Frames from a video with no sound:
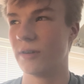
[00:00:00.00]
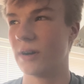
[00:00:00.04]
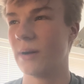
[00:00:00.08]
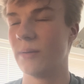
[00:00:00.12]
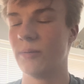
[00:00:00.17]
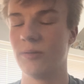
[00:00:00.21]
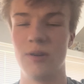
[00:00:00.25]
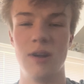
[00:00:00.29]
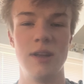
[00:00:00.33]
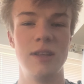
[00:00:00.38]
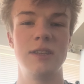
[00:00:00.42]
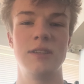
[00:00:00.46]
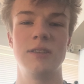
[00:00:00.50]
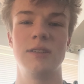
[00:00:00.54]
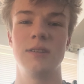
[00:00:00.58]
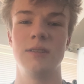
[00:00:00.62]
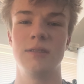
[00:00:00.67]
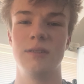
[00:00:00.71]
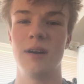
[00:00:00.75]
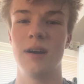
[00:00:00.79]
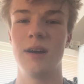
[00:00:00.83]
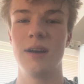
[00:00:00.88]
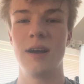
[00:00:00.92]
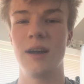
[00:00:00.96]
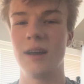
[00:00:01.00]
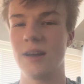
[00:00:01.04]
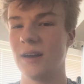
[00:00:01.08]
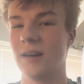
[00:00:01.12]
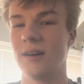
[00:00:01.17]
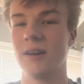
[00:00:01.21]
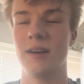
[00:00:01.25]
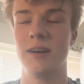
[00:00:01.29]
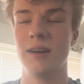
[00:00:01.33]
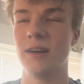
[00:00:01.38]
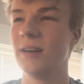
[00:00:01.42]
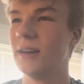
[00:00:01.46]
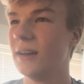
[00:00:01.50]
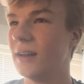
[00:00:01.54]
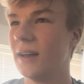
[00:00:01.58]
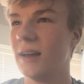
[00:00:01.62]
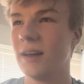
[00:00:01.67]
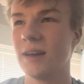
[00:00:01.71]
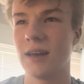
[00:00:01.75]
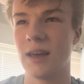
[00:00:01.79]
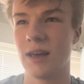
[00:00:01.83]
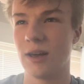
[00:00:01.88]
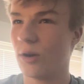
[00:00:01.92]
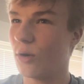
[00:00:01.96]
I'm rich, right?
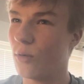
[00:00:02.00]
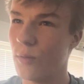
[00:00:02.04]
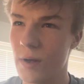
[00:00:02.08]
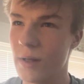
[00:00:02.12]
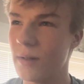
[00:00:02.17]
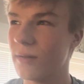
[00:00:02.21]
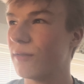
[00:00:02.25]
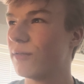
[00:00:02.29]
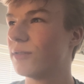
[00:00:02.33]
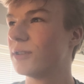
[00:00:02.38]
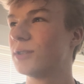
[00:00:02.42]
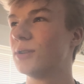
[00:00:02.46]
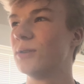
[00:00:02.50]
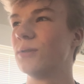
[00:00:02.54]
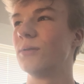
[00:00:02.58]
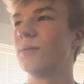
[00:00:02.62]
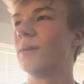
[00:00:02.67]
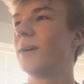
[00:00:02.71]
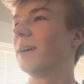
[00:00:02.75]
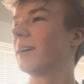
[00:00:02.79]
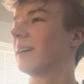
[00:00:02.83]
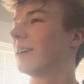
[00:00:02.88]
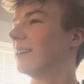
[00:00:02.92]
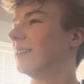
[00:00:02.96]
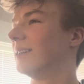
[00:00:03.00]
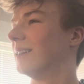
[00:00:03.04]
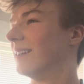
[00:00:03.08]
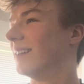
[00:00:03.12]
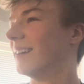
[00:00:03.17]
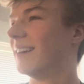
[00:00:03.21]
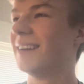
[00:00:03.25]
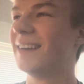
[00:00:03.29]
Can quit school. Never